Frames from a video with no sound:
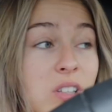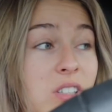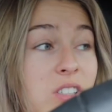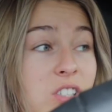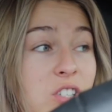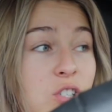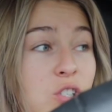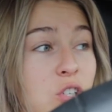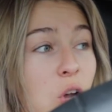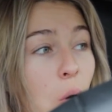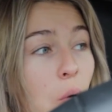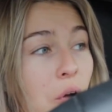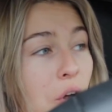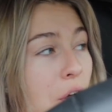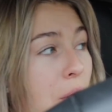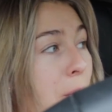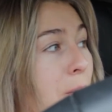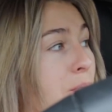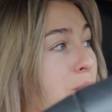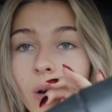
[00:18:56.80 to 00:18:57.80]
This is so
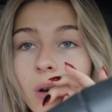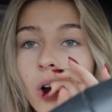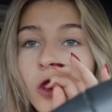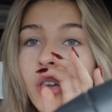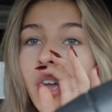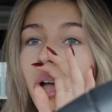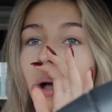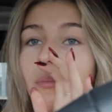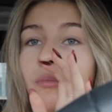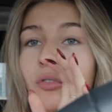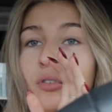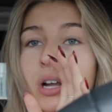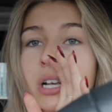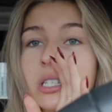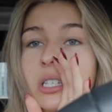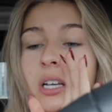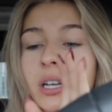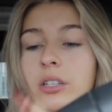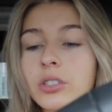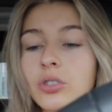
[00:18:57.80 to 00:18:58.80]
good. Okay, I'm
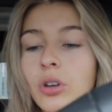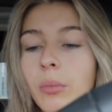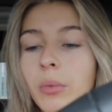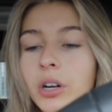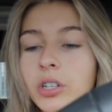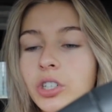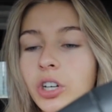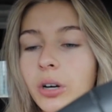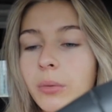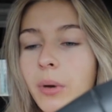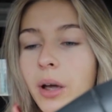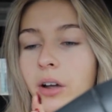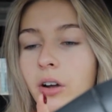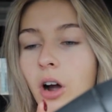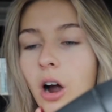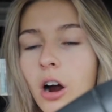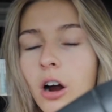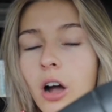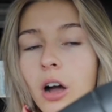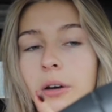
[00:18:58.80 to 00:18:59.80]
freezing, so I'm gonna turn my
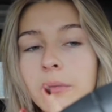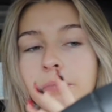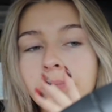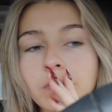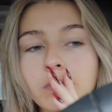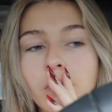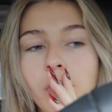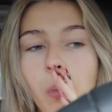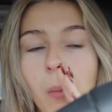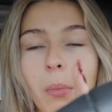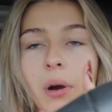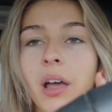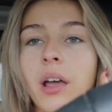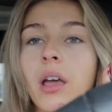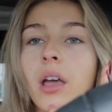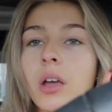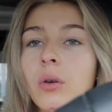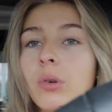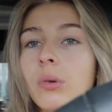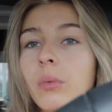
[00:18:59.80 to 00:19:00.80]
car on, but I
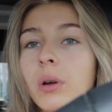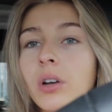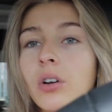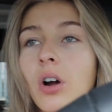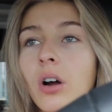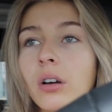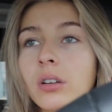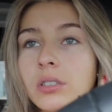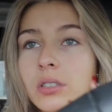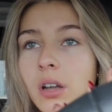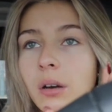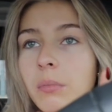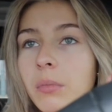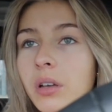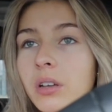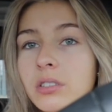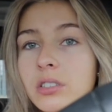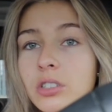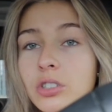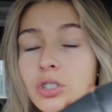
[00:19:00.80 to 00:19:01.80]
hate when my car is on
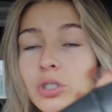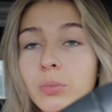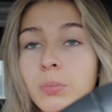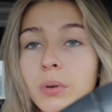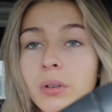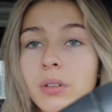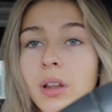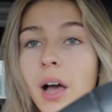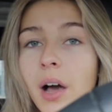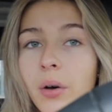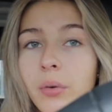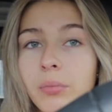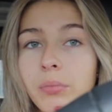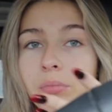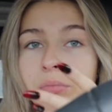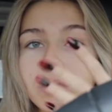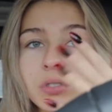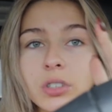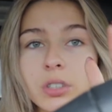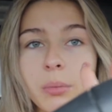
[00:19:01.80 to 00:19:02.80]
because it's super loud
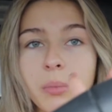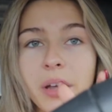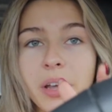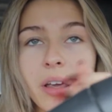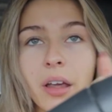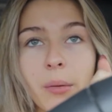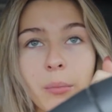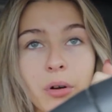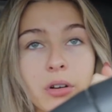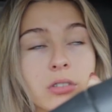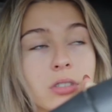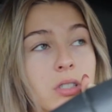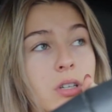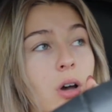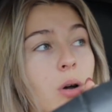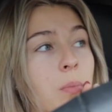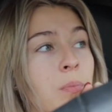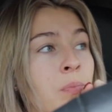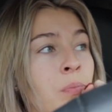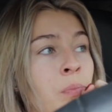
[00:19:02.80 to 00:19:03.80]
to my camera,
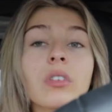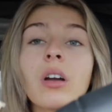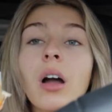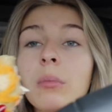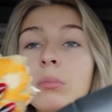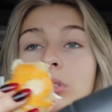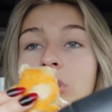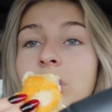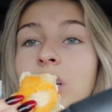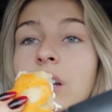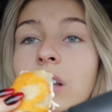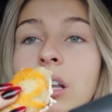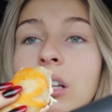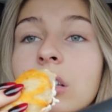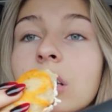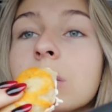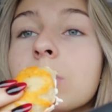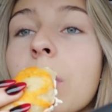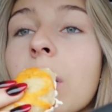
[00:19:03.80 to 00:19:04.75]
so I'm just gonna eat this